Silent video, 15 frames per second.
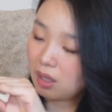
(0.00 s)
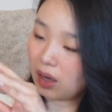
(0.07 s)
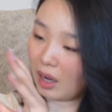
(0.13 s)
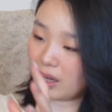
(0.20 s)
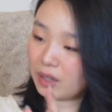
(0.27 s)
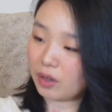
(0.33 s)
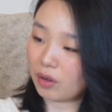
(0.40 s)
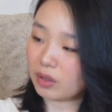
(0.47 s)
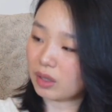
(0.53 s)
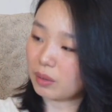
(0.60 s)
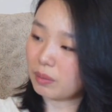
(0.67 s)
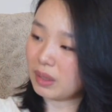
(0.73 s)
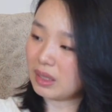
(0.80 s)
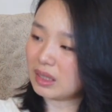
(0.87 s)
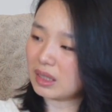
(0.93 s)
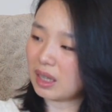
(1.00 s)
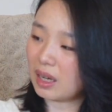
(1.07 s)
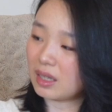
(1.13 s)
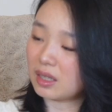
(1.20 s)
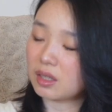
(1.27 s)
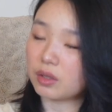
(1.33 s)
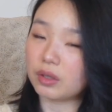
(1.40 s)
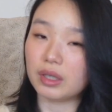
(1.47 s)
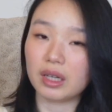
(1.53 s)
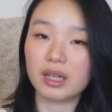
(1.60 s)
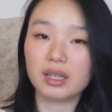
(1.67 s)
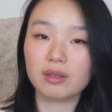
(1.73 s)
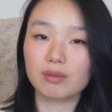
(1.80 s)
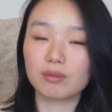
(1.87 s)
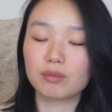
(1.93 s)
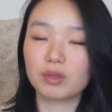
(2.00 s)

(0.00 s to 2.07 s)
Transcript: I got them in size 38,